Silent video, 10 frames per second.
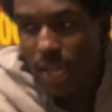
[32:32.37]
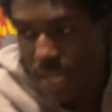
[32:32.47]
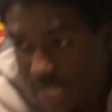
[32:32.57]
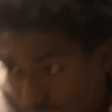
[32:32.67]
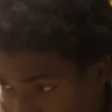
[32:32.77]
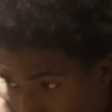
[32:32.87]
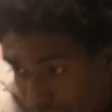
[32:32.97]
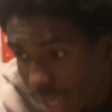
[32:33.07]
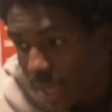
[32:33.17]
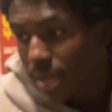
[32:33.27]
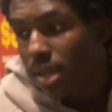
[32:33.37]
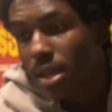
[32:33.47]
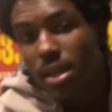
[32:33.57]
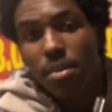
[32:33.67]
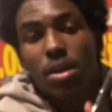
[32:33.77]
And then I made
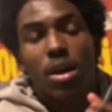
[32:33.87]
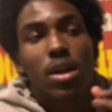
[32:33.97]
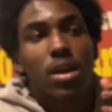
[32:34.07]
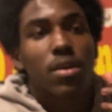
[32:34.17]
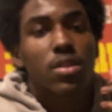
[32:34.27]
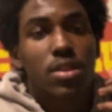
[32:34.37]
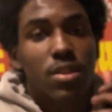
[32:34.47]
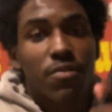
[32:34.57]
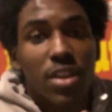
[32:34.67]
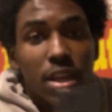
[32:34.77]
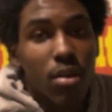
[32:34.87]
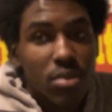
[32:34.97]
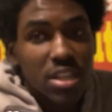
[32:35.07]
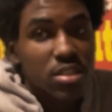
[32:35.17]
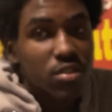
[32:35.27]
the video
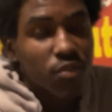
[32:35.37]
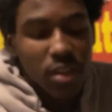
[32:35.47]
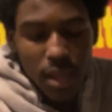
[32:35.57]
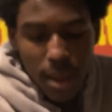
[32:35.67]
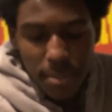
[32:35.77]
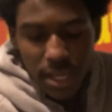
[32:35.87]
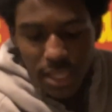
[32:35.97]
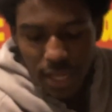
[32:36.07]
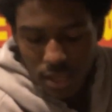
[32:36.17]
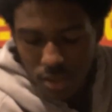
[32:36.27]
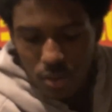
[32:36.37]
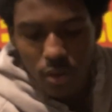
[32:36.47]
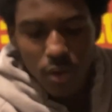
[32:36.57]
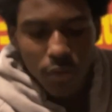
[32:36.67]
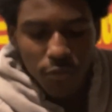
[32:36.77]
in this fit. I made like a
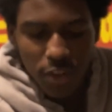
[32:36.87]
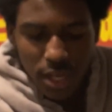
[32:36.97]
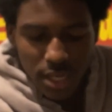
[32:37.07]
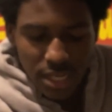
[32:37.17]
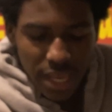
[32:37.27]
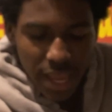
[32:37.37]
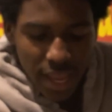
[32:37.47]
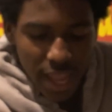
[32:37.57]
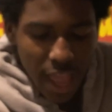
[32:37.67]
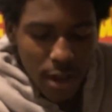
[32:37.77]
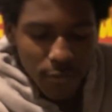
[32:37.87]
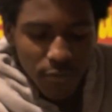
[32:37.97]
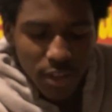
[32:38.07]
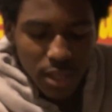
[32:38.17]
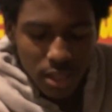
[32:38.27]
little fit of the day
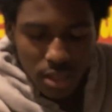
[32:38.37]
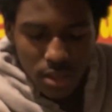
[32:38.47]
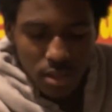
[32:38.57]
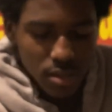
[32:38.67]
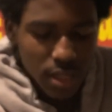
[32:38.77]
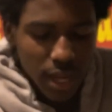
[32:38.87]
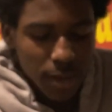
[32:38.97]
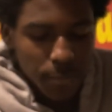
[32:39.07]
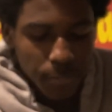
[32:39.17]
outfit. Like,